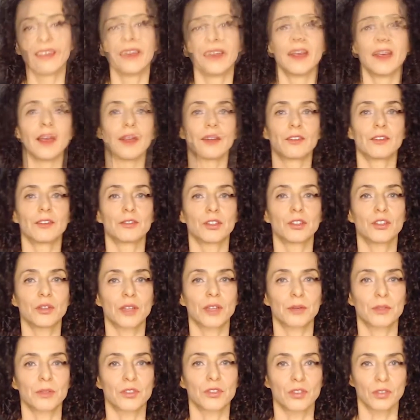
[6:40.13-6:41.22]
And if we do
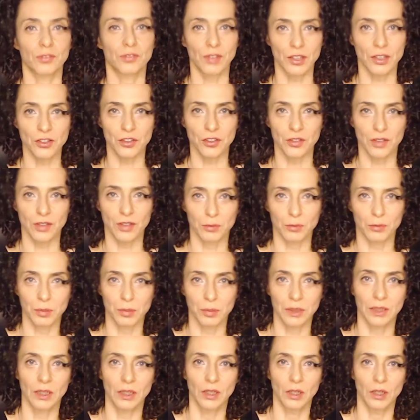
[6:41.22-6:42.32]
that with solfeggio, that would
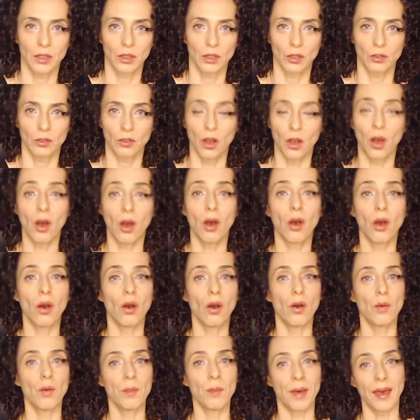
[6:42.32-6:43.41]
be
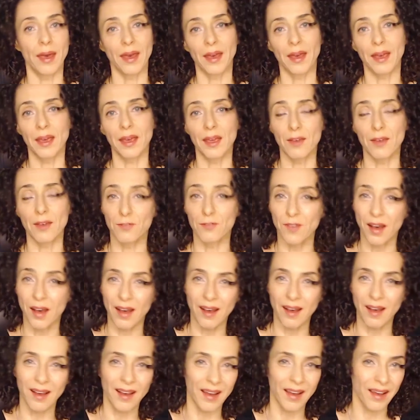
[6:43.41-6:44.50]
do, me,
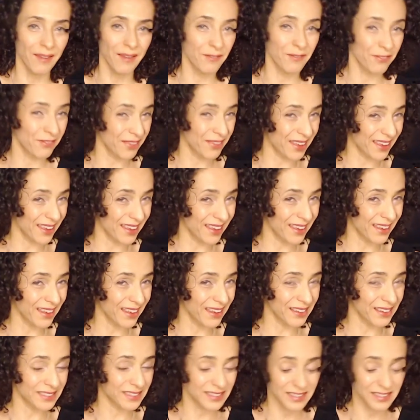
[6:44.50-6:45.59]
fa,
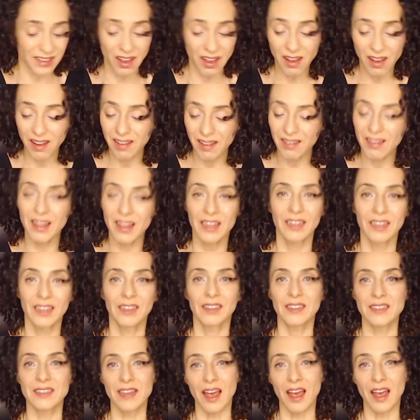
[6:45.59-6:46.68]
fi, sol,
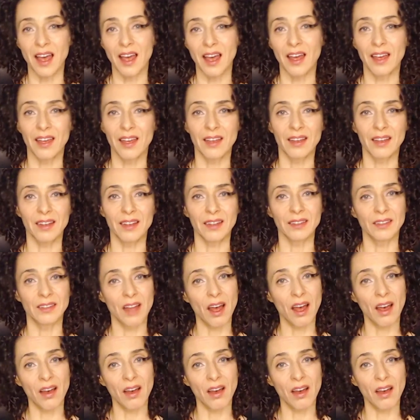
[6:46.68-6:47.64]
de, do,